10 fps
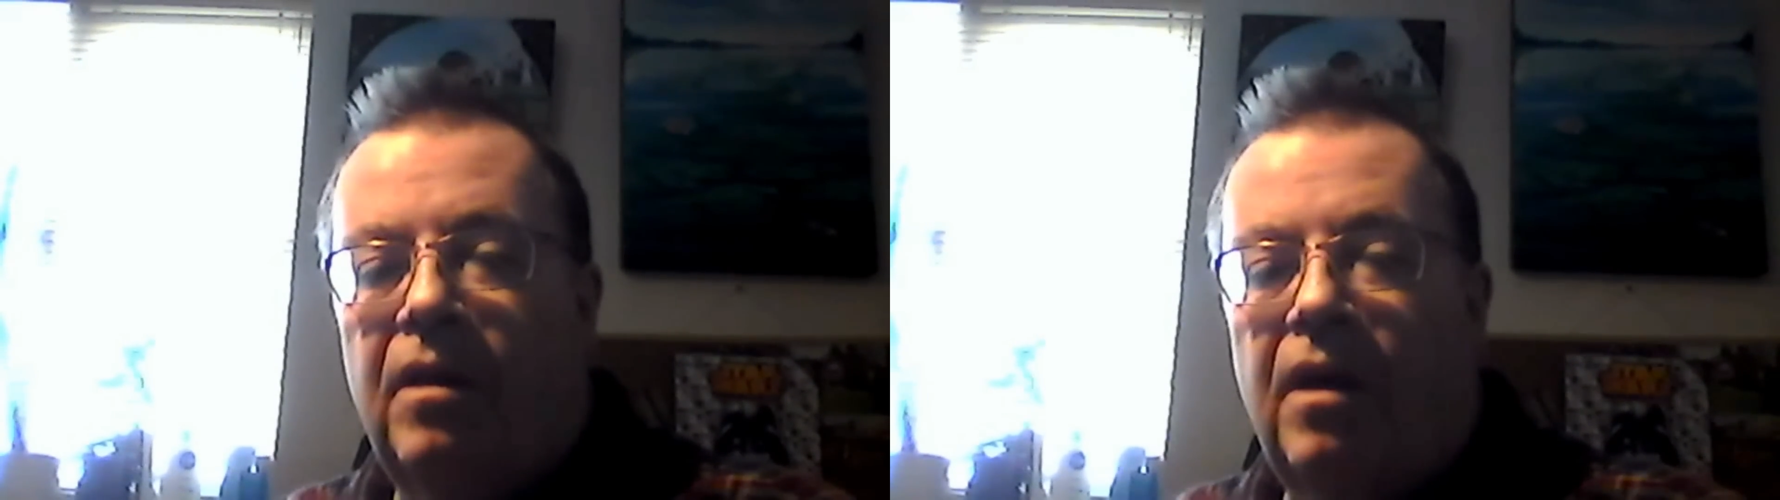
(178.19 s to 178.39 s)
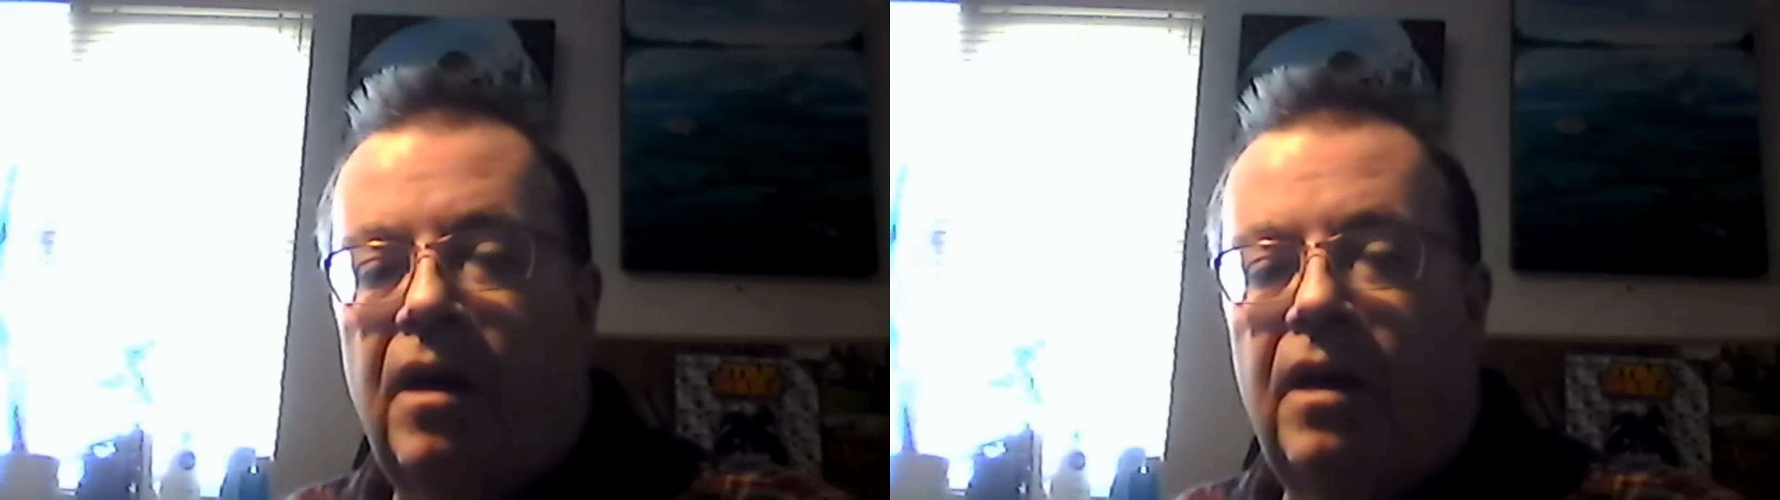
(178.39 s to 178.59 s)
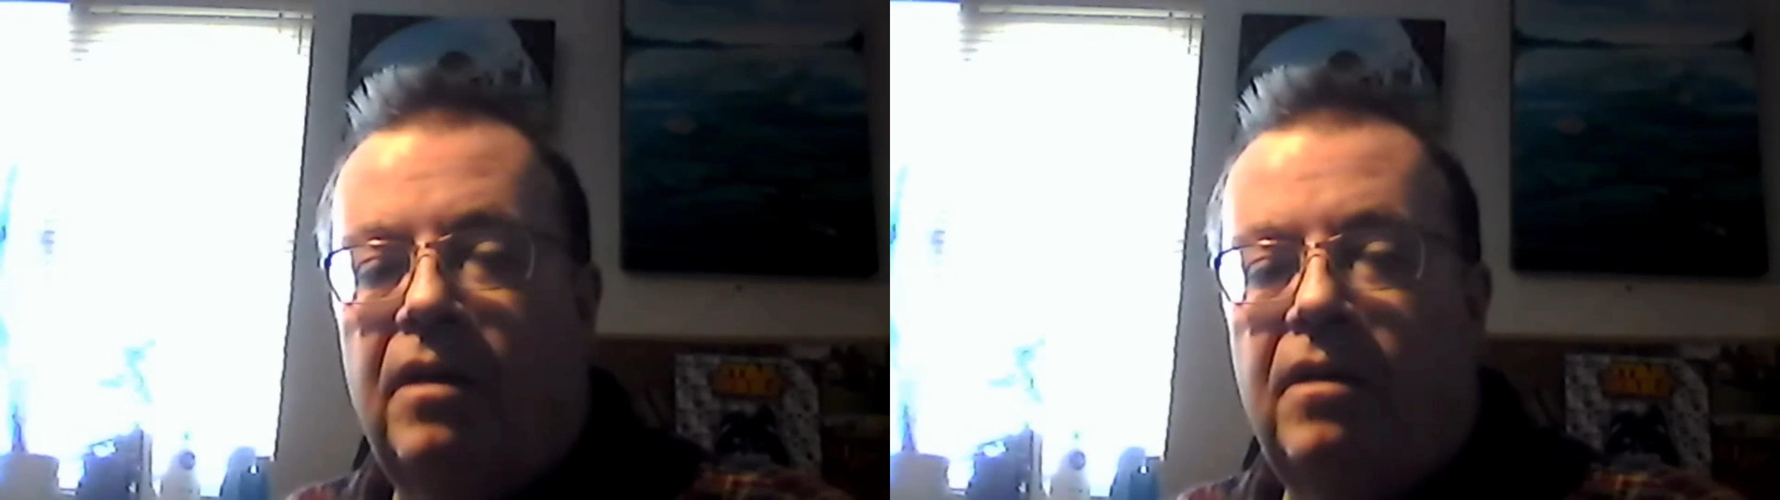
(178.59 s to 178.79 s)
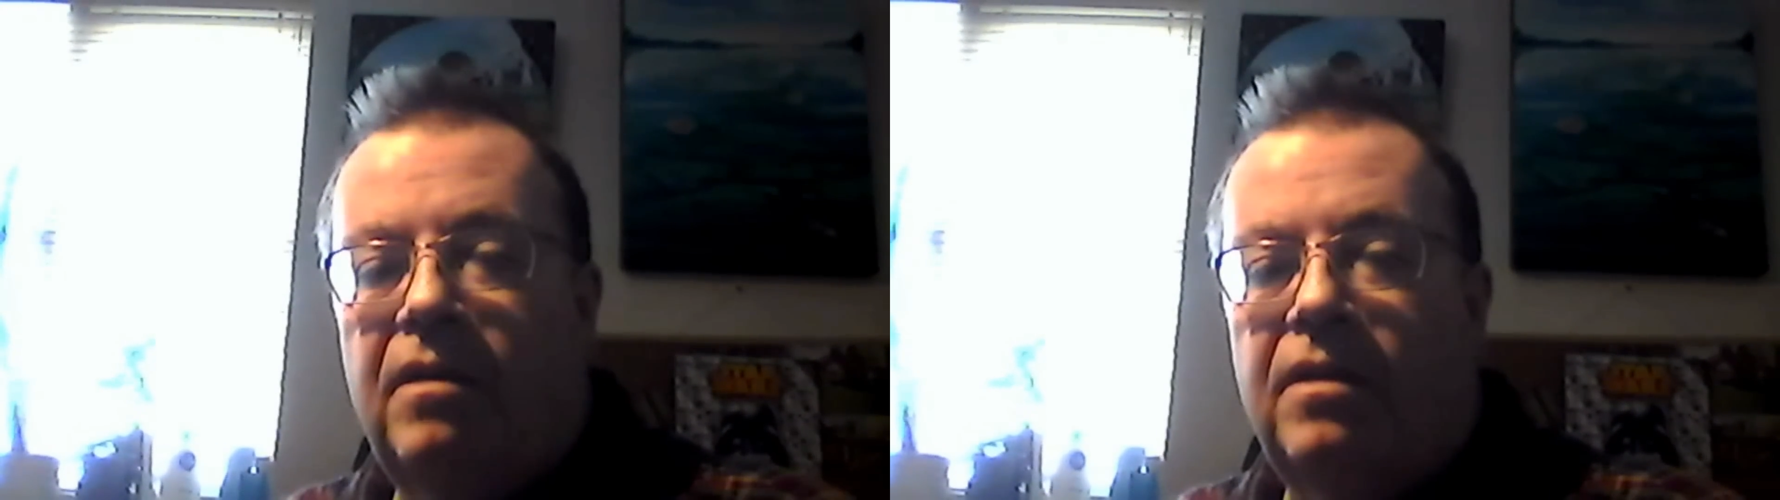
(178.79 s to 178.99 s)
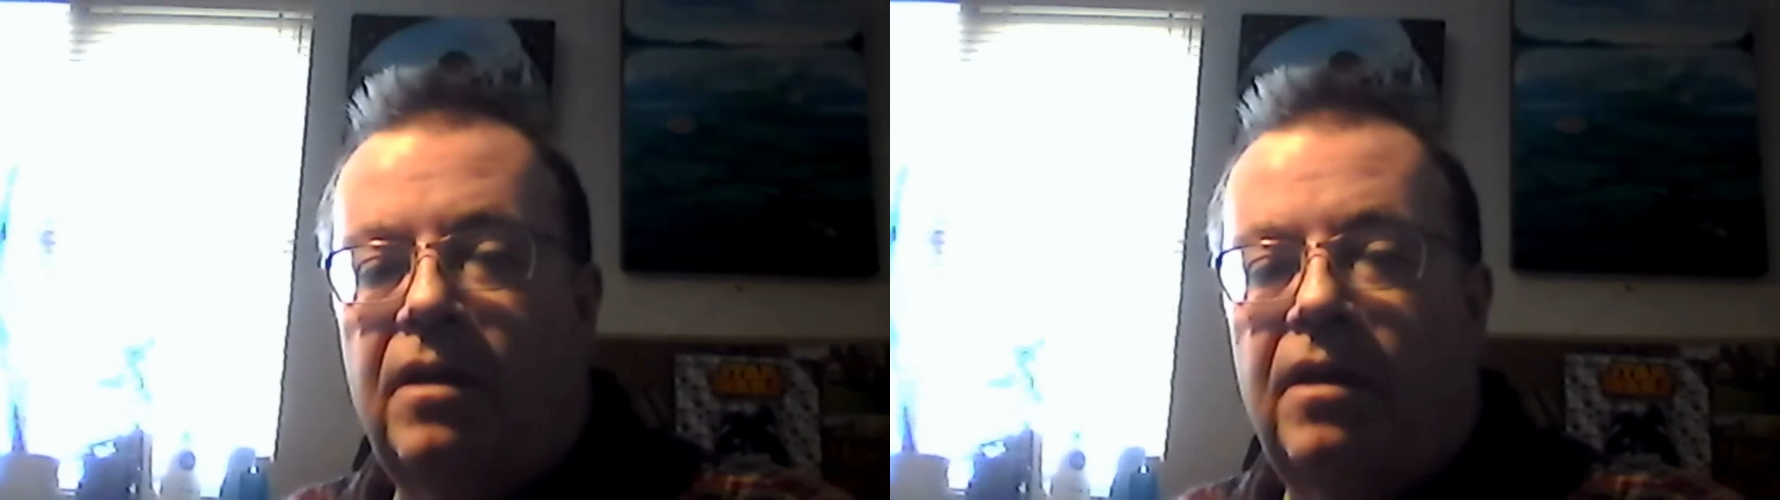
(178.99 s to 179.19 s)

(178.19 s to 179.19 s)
And